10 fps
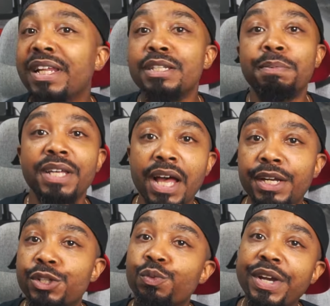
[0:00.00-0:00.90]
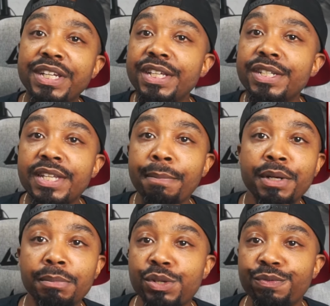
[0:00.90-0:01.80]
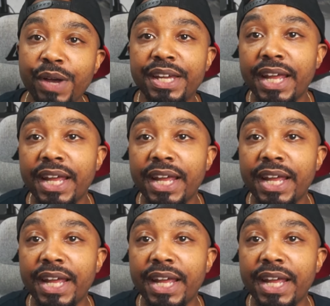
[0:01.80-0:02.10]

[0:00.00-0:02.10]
let's be honest, Rhaenys stepping up to fight